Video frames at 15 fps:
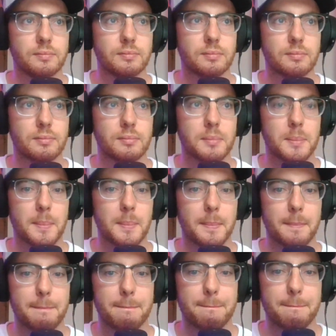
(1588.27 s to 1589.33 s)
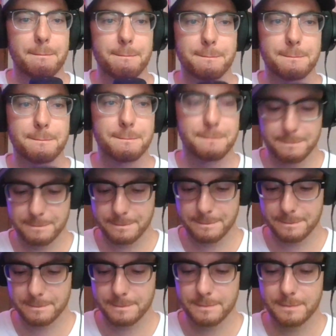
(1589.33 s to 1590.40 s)

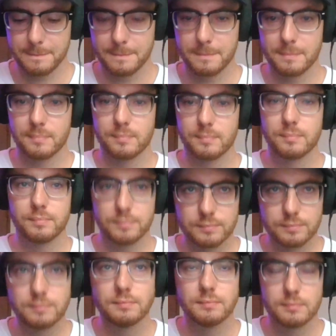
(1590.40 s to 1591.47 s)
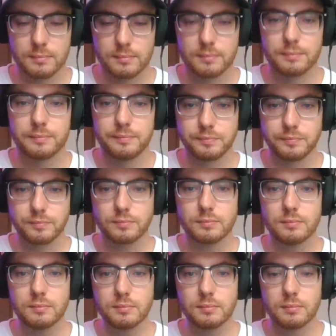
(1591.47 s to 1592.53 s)

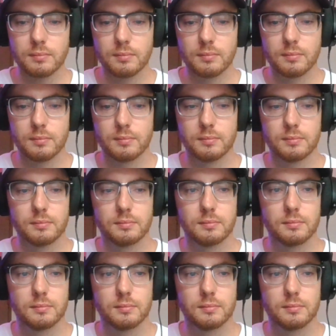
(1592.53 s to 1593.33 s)
[no speech]